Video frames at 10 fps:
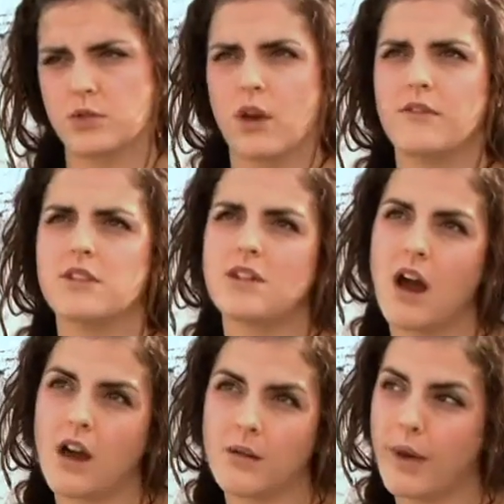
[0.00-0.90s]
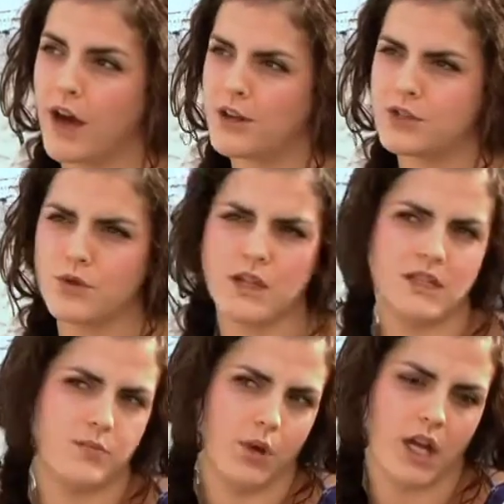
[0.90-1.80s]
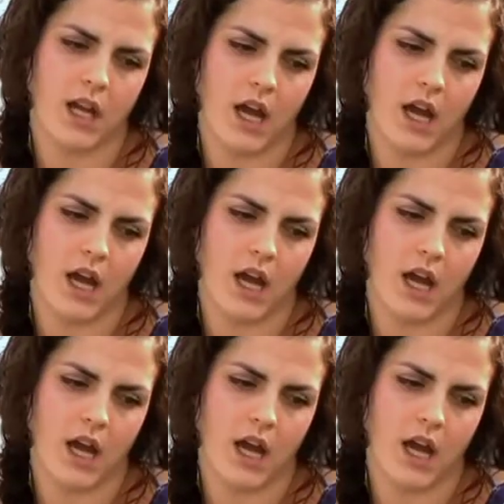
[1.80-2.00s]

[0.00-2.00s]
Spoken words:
Do I have to talk about it? Do I need to bring it